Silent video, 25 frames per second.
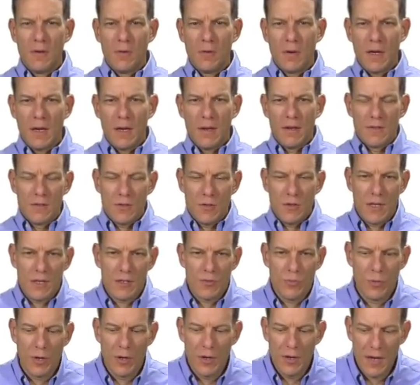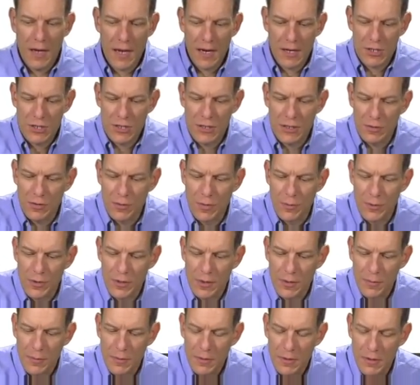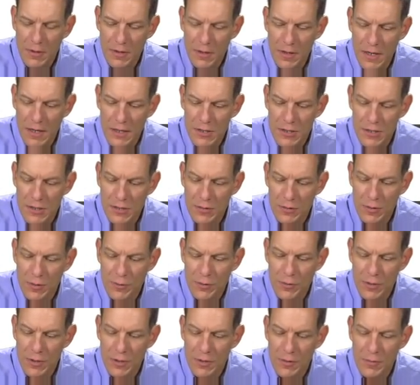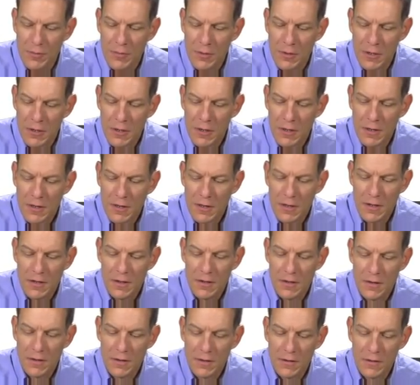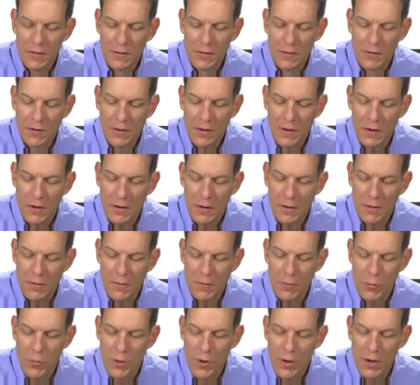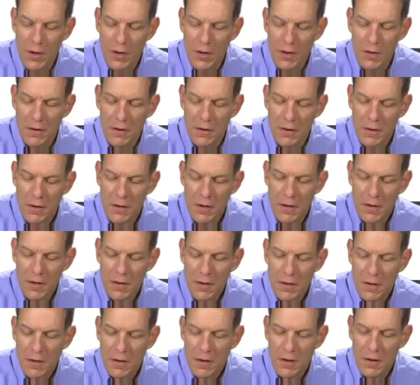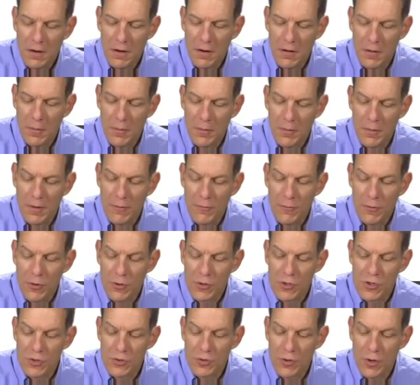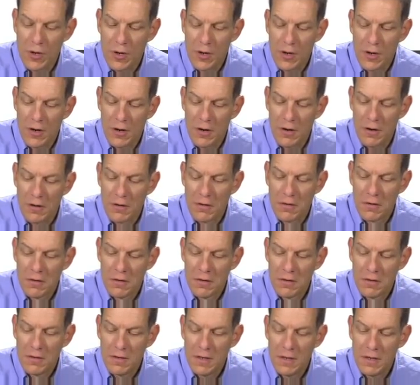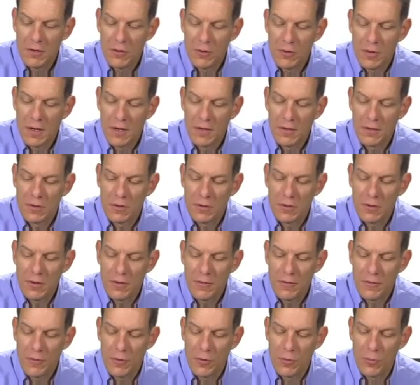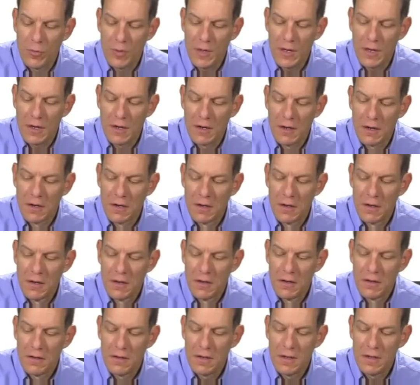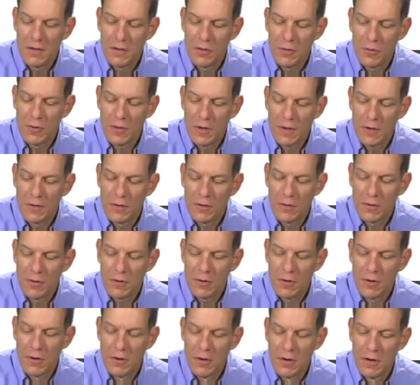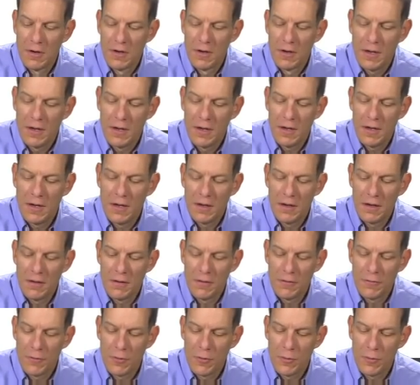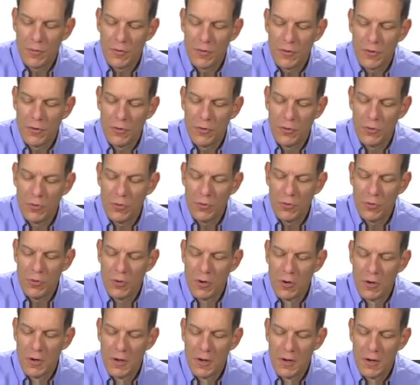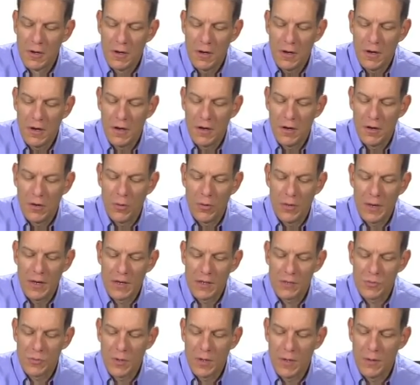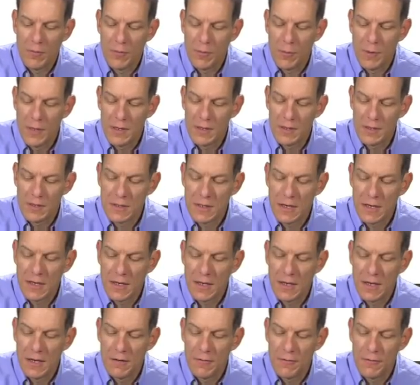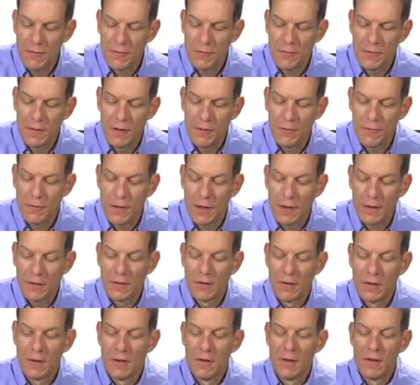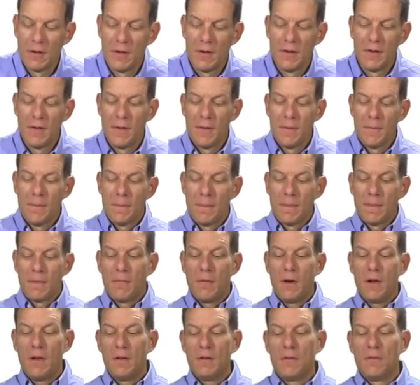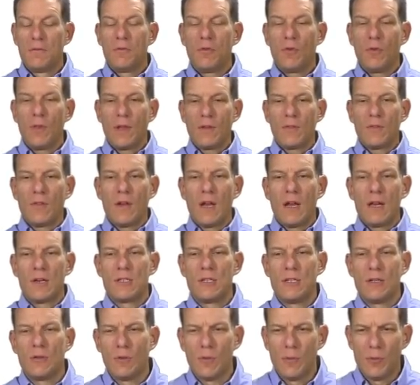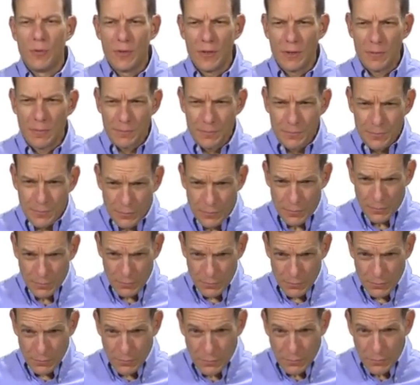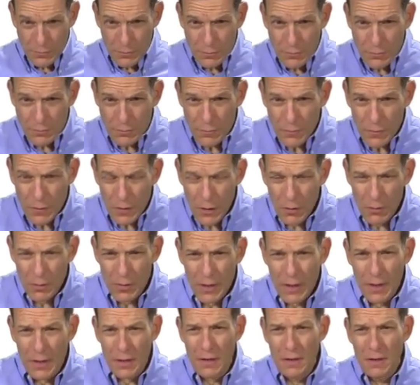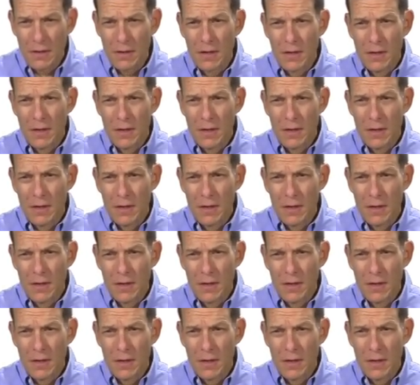Okay, so that's one Nash equilibrium. A Nash equilibrium is uh, one, um, if they're strong, they don't enter. If they're weak, they don't enter, and firm two uh, only has one information set and they, they fight. Right? So that's a Nash equilibrium. Okay.